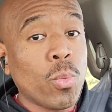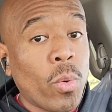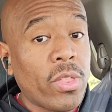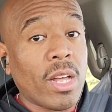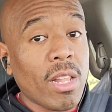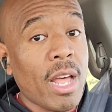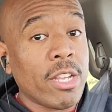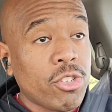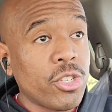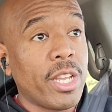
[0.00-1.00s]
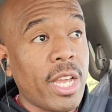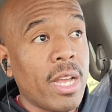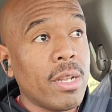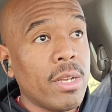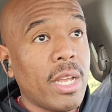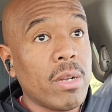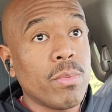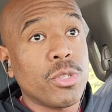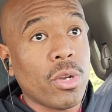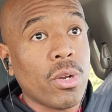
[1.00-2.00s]
what the client should get in
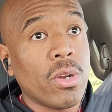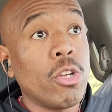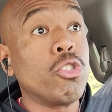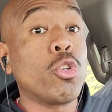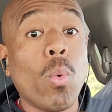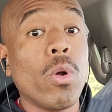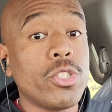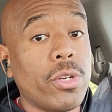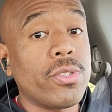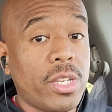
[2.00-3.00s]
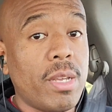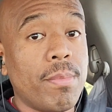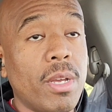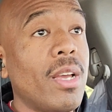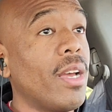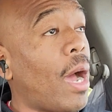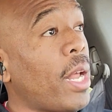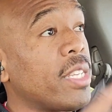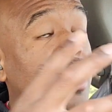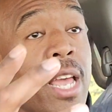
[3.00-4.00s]
return towards your team. I'm
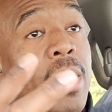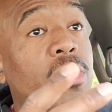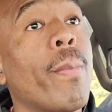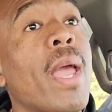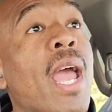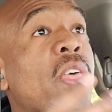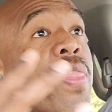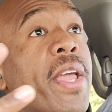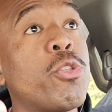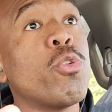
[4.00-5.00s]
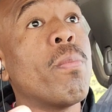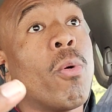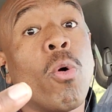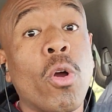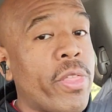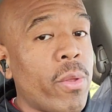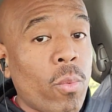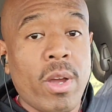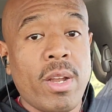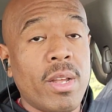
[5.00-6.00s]
not saying demand that they do more than
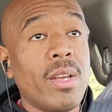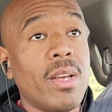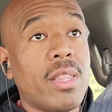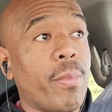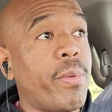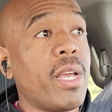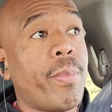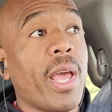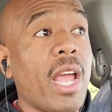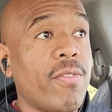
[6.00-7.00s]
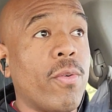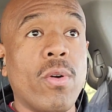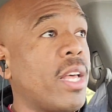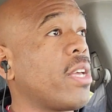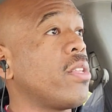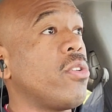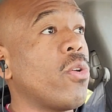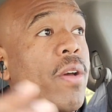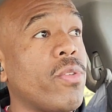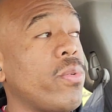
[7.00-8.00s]
what they're being paid for. Like, you don't
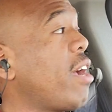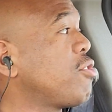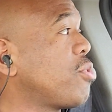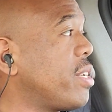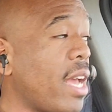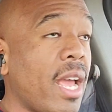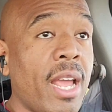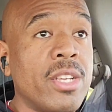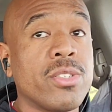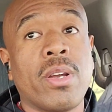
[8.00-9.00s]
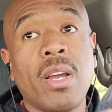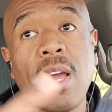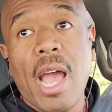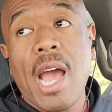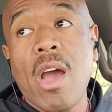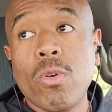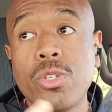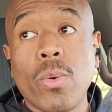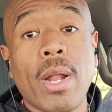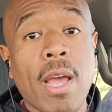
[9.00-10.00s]
have to do extra days or hours
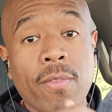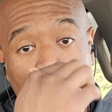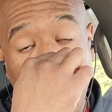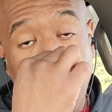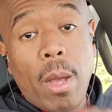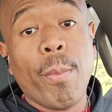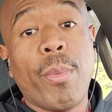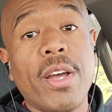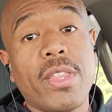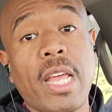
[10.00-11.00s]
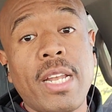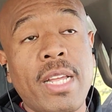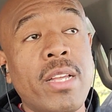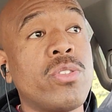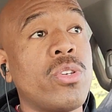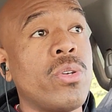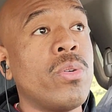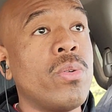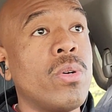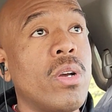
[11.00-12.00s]
or whatever, but they need to,